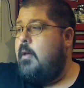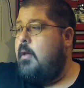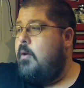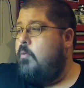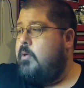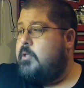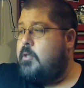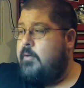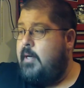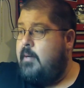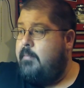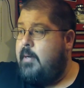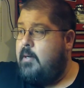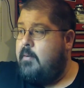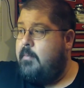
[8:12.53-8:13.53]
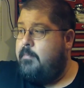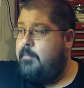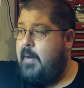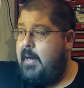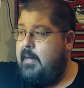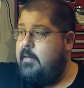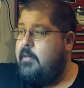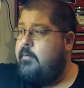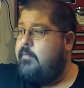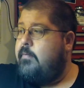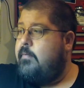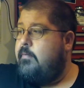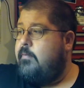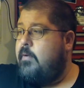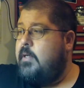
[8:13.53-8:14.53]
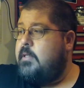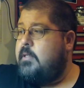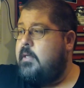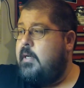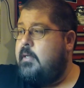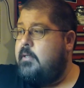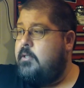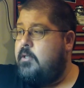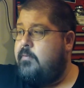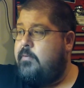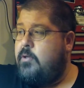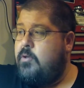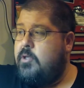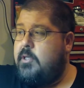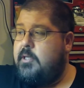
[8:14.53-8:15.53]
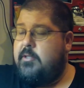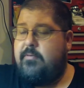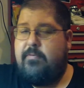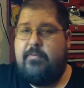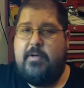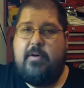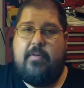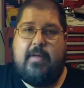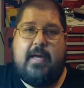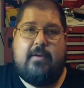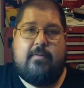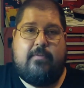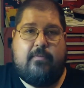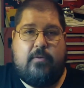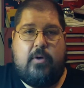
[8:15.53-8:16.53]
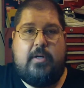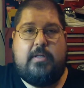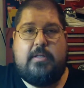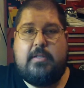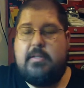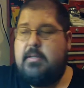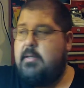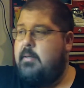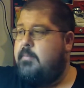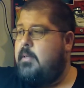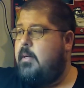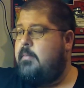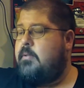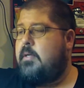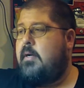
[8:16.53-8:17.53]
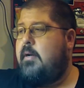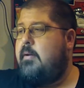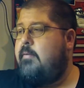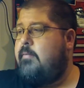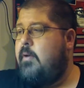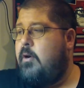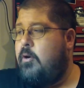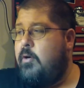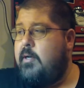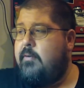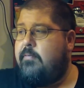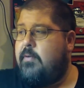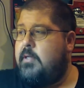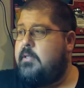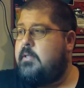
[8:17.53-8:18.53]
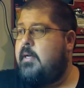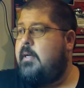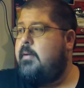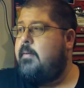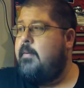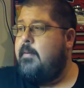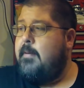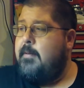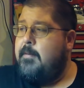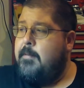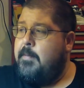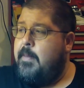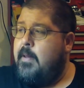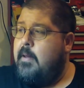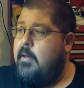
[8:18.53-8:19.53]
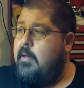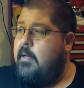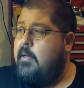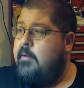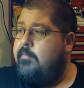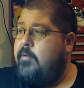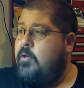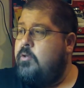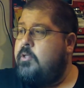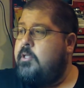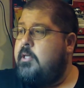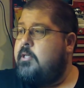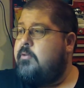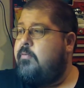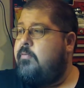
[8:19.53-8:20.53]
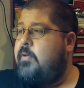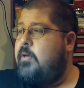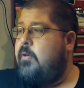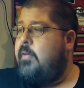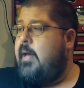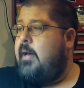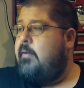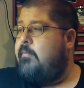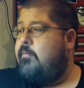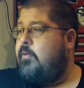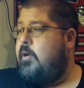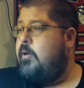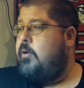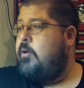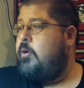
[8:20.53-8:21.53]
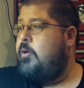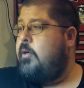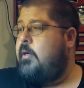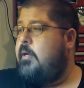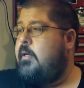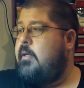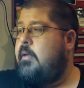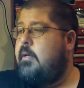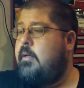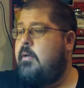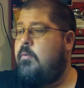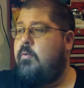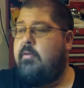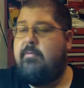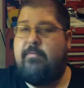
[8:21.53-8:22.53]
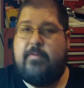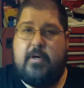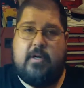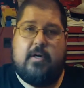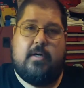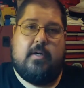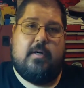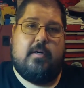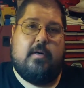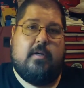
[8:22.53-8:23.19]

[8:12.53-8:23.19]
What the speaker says: what's great about a banded front sight is if you just fill that front, if a hooded front sight, if you just fill that front hood with fur,